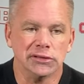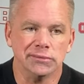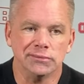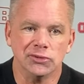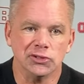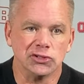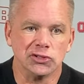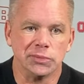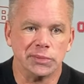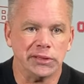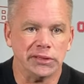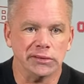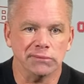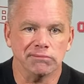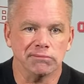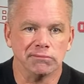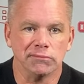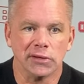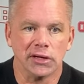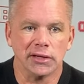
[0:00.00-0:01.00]
Just to be
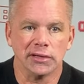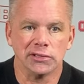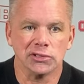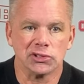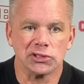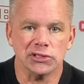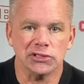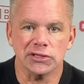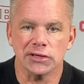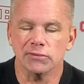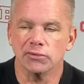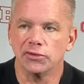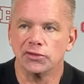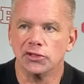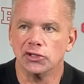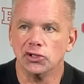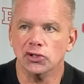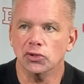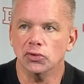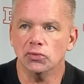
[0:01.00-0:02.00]
honest, he's
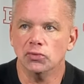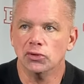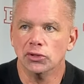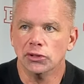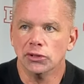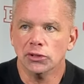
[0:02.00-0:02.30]
everything you'd